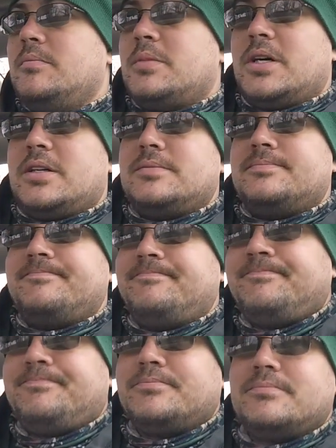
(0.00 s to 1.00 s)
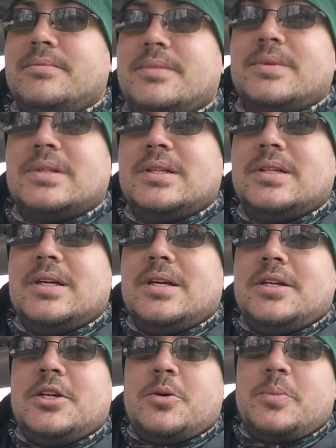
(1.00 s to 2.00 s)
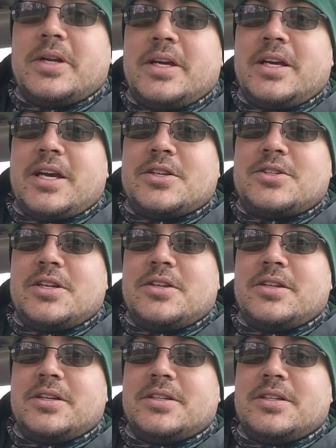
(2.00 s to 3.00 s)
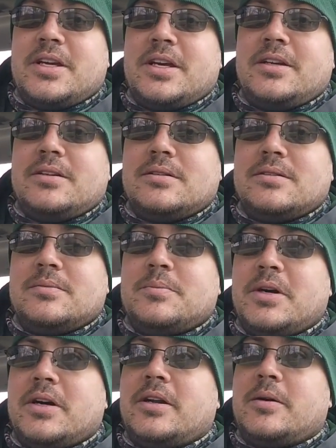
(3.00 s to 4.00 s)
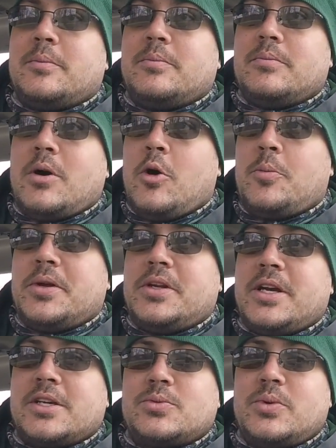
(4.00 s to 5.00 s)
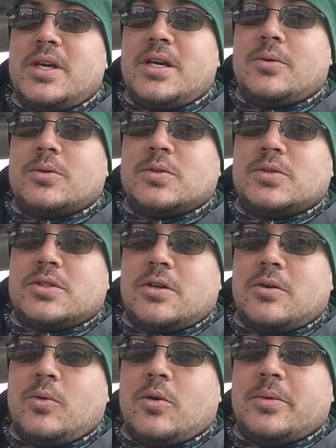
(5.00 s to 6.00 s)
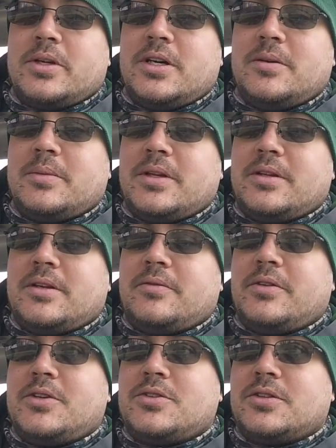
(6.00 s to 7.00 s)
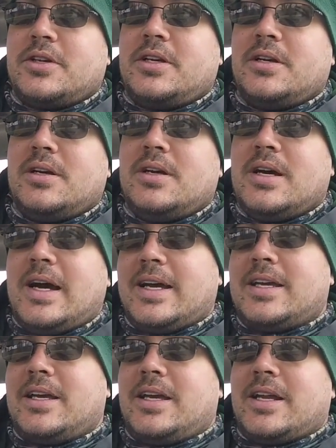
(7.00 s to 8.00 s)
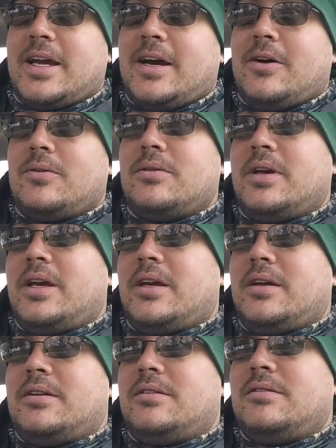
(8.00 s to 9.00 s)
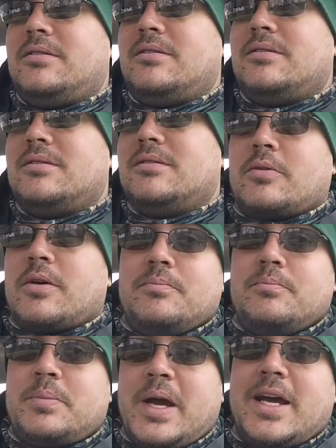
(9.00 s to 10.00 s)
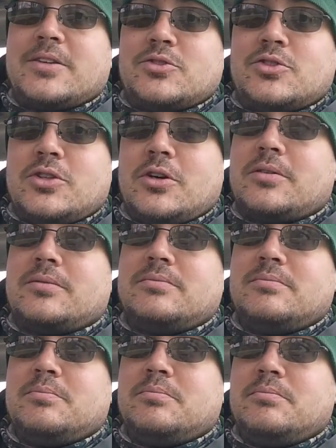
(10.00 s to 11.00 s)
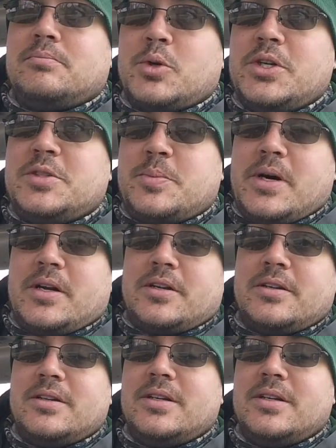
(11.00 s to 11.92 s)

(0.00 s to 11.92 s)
But nope, I didn't catch anything today, but I'm hoping next week we'll start warming up, and then eventually I can get out and our bass will start pre-spawning.